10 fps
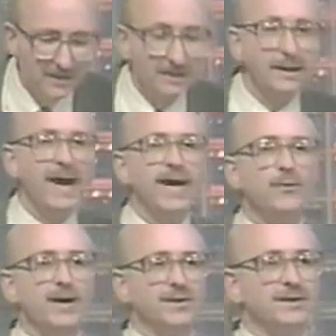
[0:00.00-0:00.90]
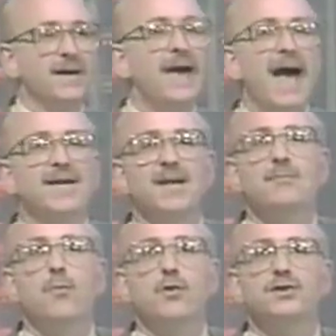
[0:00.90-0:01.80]
delayed risk as a
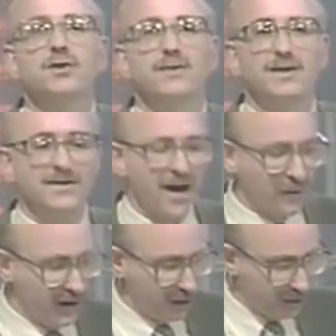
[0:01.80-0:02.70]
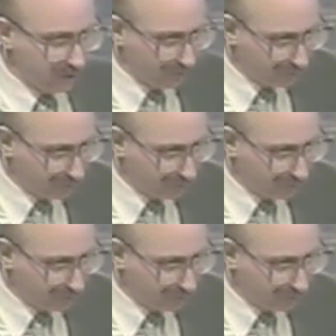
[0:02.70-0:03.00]
more serious outrage.